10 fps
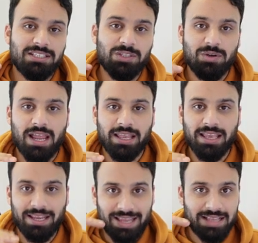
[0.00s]
SEO
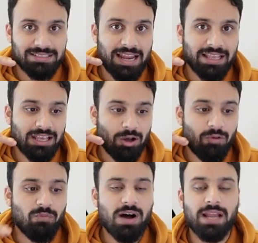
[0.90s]
ranking. It has ranking
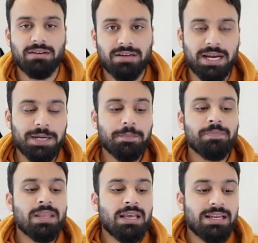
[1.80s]
of one, right?
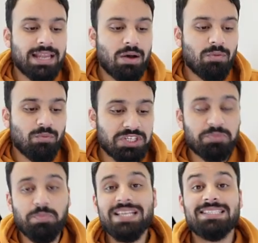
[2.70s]
Now,
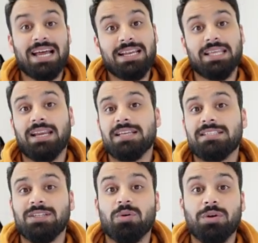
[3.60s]
which means that their
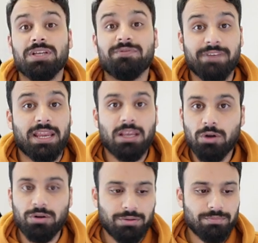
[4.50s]
SEO is very
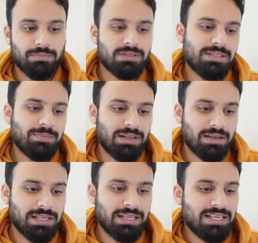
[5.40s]
good.
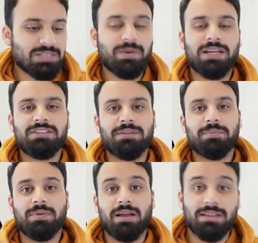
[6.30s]
Similarly, EaseMyTrip.
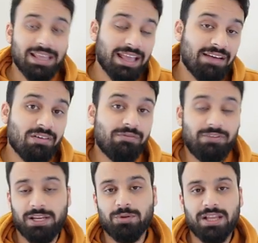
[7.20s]
They have a
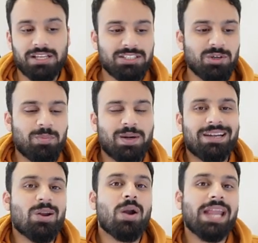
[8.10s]
very good SEO,
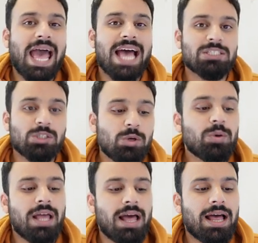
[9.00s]
but not as
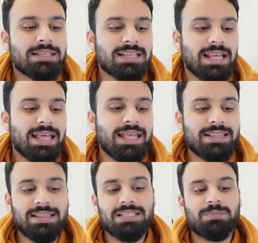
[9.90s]
good as
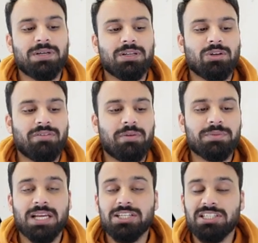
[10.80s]
this particular
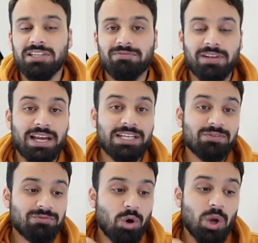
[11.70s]
website cheap flights
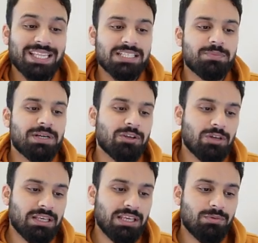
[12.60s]
for this
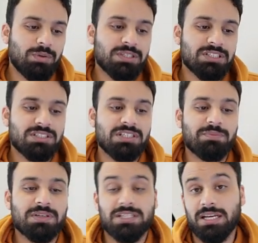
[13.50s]
particular keyword which is
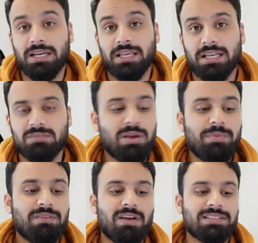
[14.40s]
cheapest air tickets
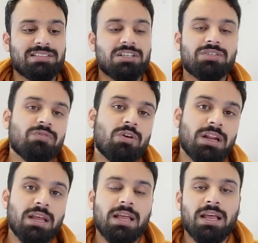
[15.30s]
maybe if i search for
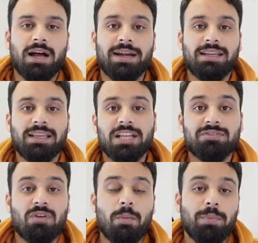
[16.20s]
uh, tickets
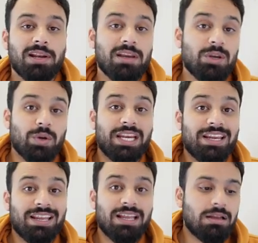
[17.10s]
from berlin to
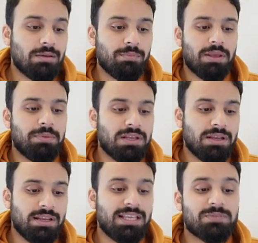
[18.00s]
india
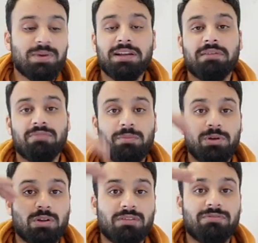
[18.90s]
maybe EaseMyTrip will be
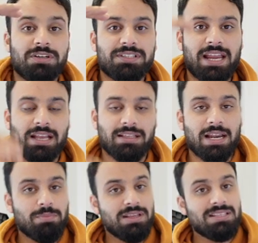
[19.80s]
on the first rank
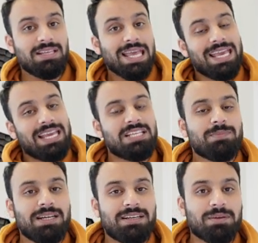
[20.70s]
that means
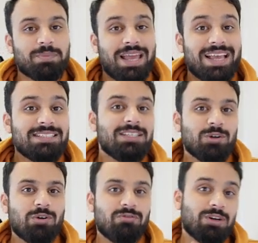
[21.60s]
EaseMyTrip
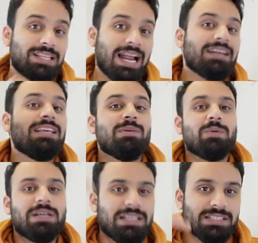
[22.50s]
seo for that
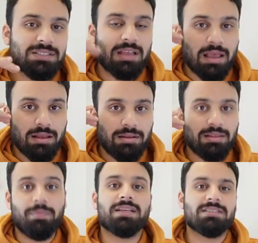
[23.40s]
keyword is
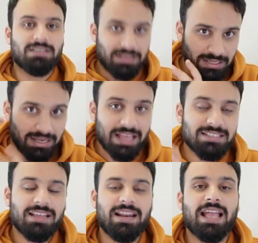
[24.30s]
the best it
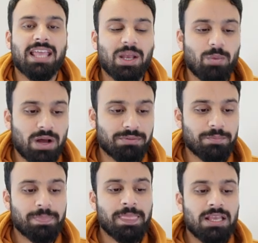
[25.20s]
has ranking one
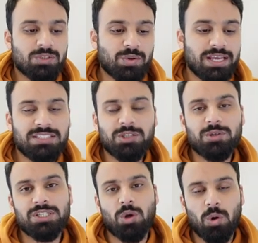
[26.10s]
so
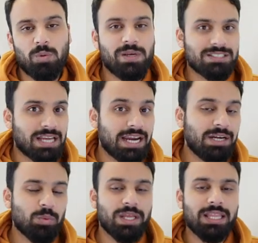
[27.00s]
seo is always
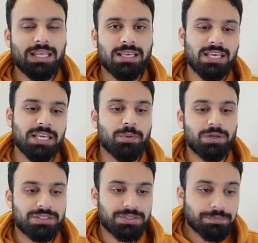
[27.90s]
tied with
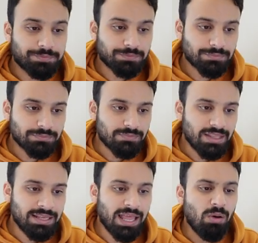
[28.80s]
keywords
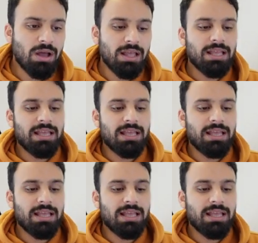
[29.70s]
now